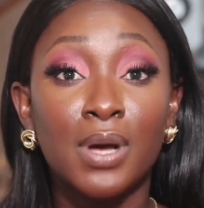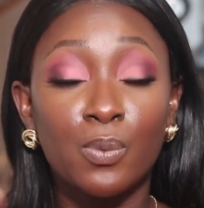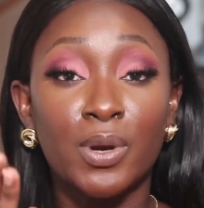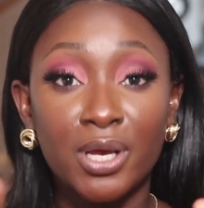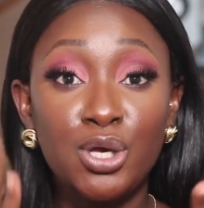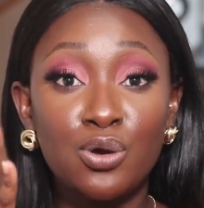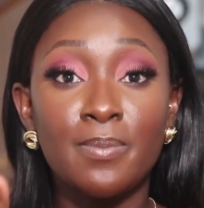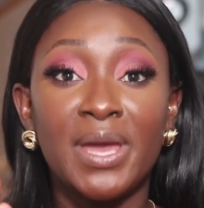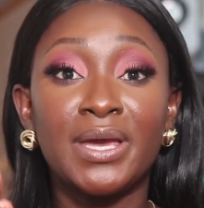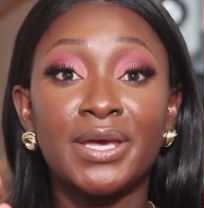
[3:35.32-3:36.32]
What are you
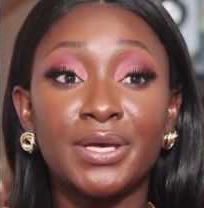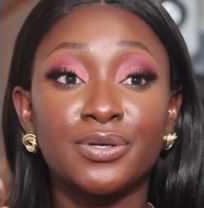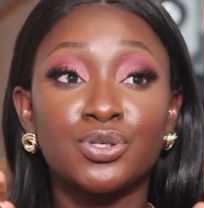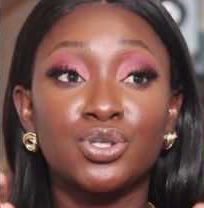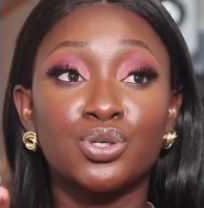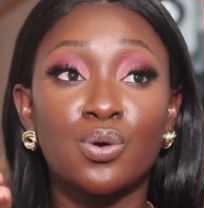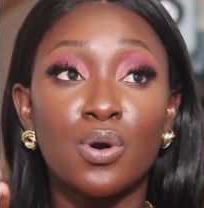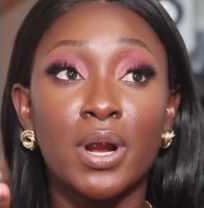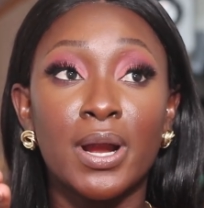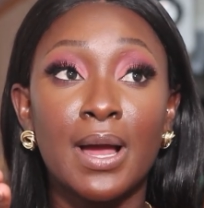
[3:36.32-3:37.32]
making
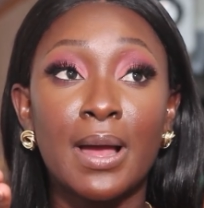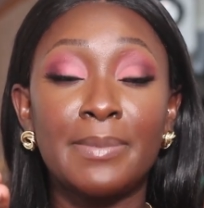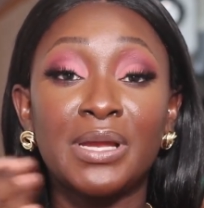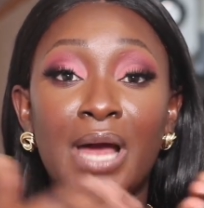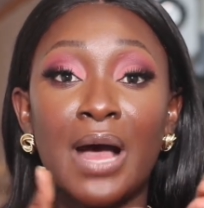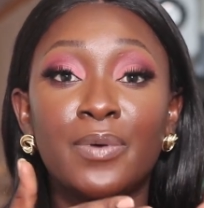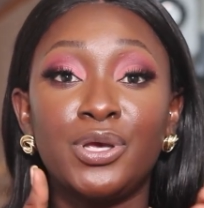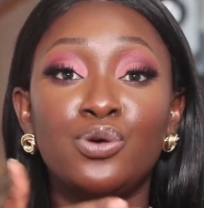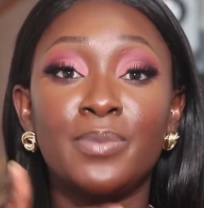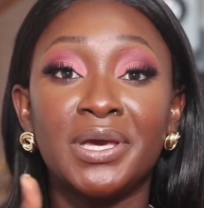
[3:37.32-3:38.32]
sure, I mean, how are
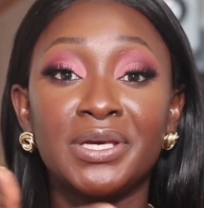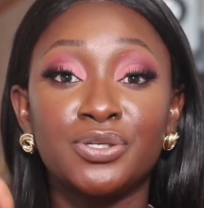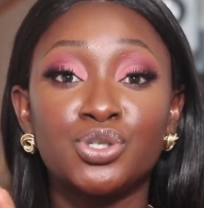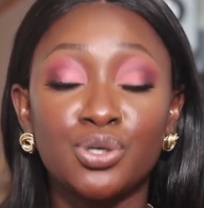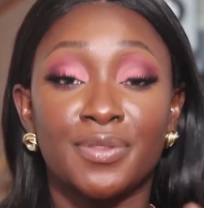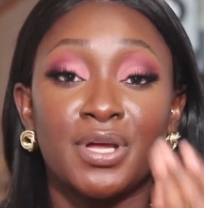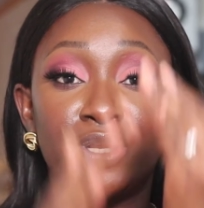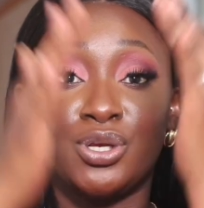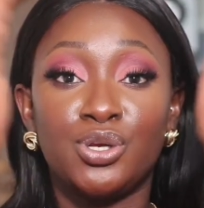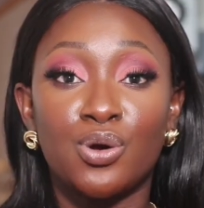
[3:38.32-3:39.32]
you making sure
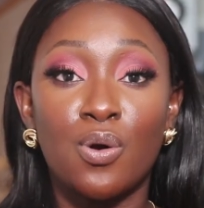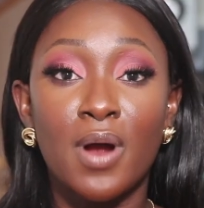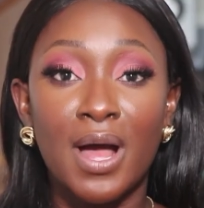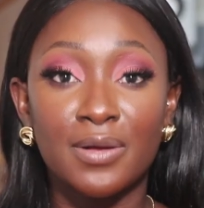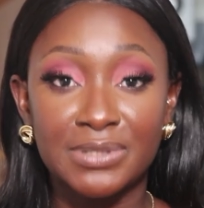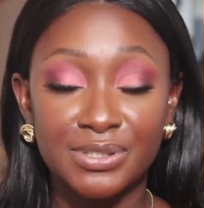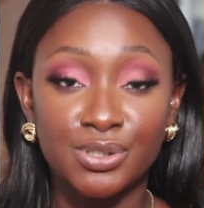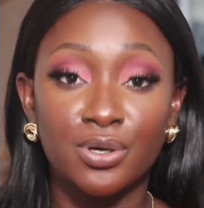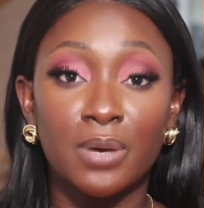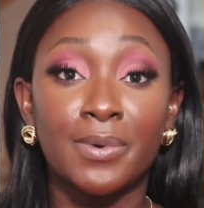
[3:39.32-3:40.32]
that your house is
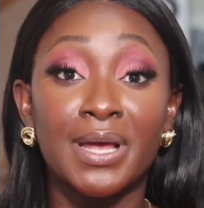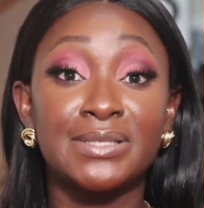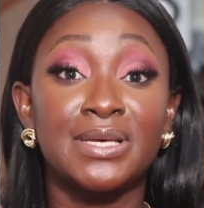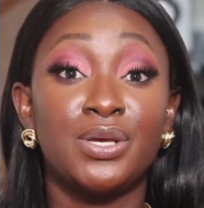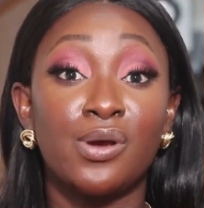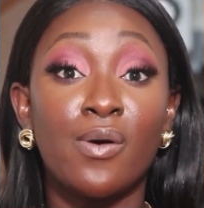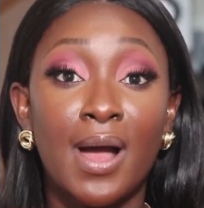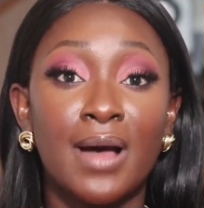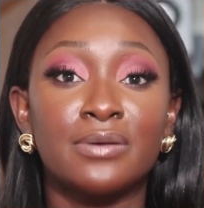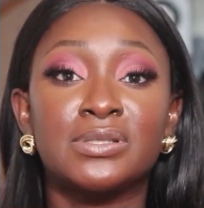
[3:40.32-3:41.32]
good? And when I say your
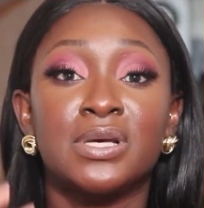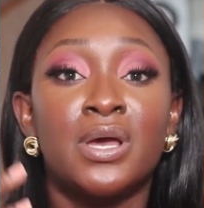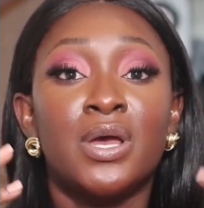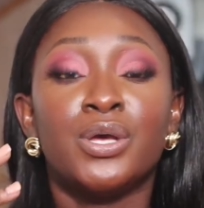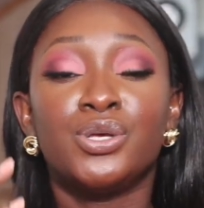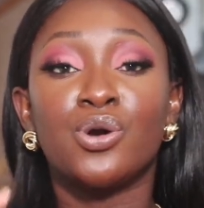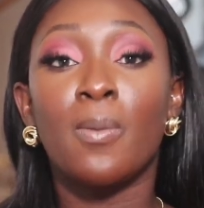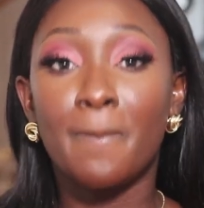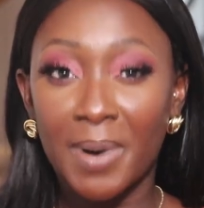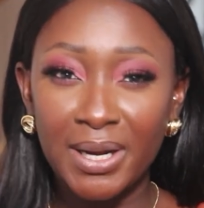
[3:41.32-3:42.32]
house,
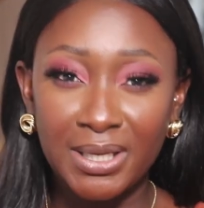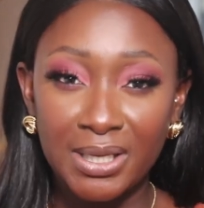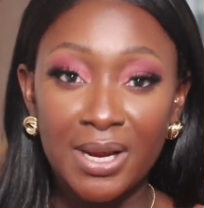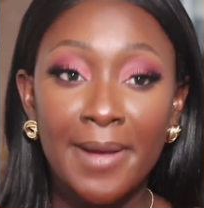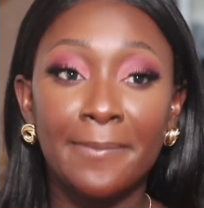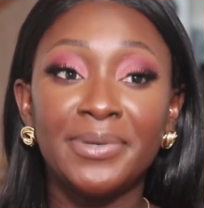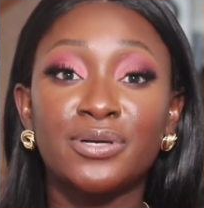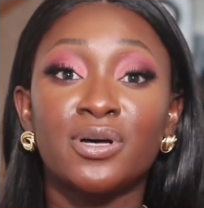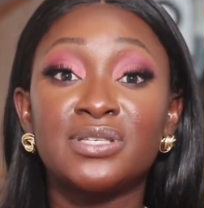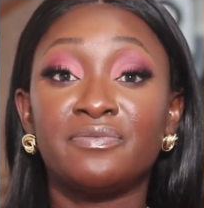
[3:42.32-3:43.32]
your body.
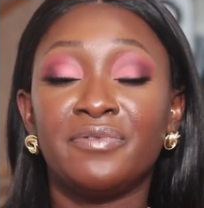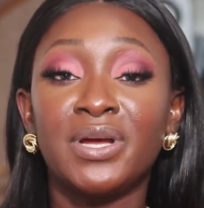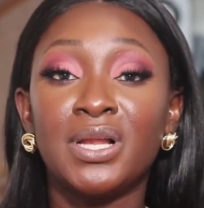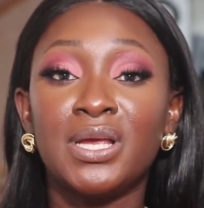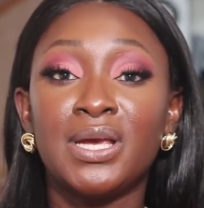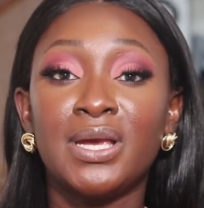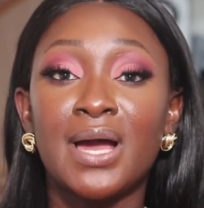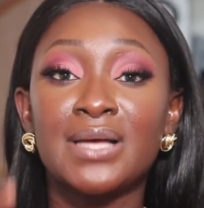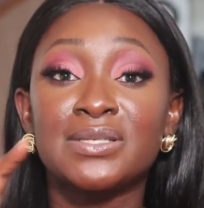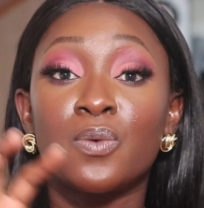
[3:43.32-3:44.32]
Because really,
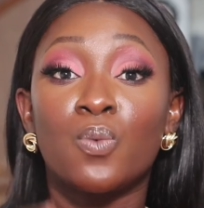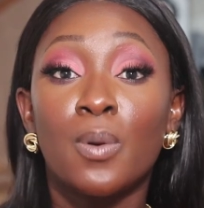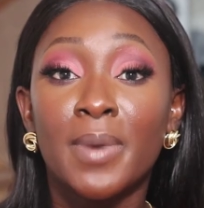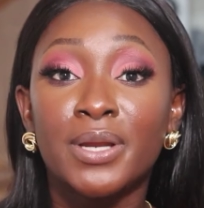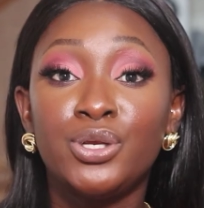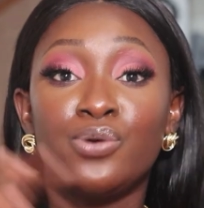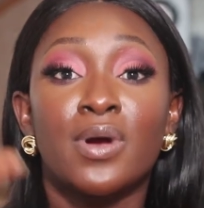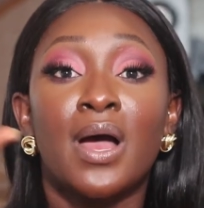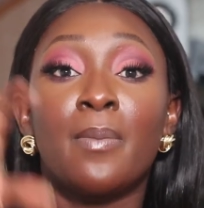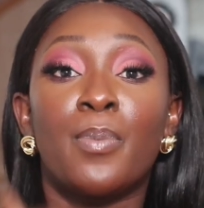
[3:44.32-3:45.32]
as a woman, you
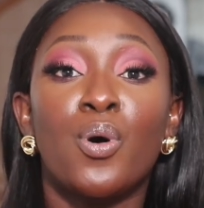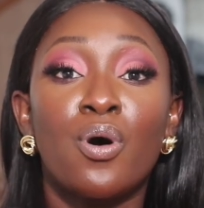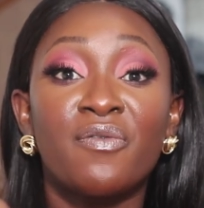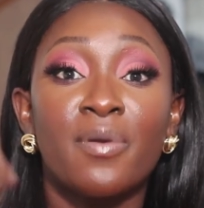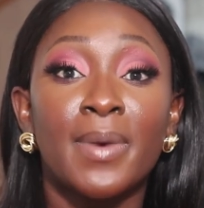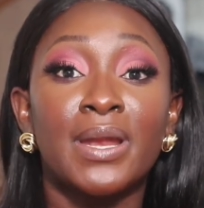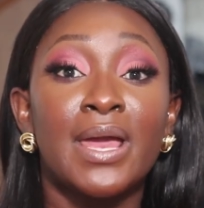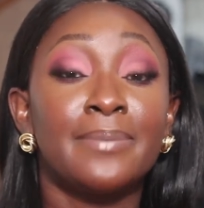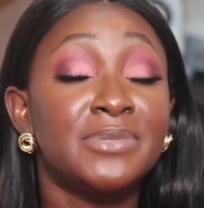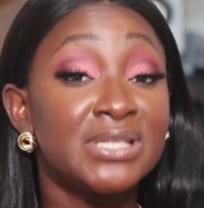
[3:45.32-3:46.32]
can't pour from an
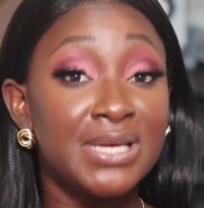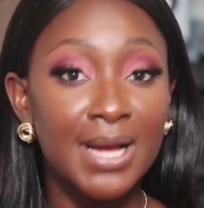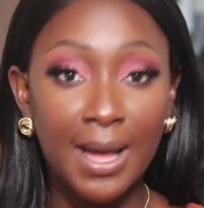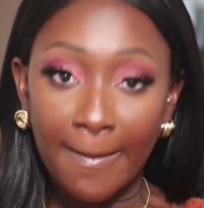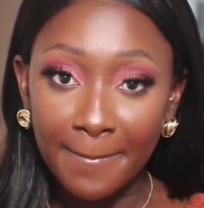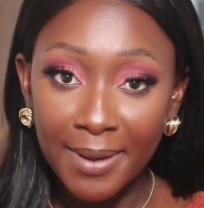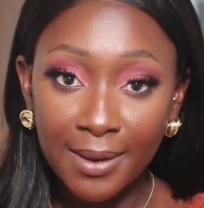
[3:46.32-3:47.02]
empty cup.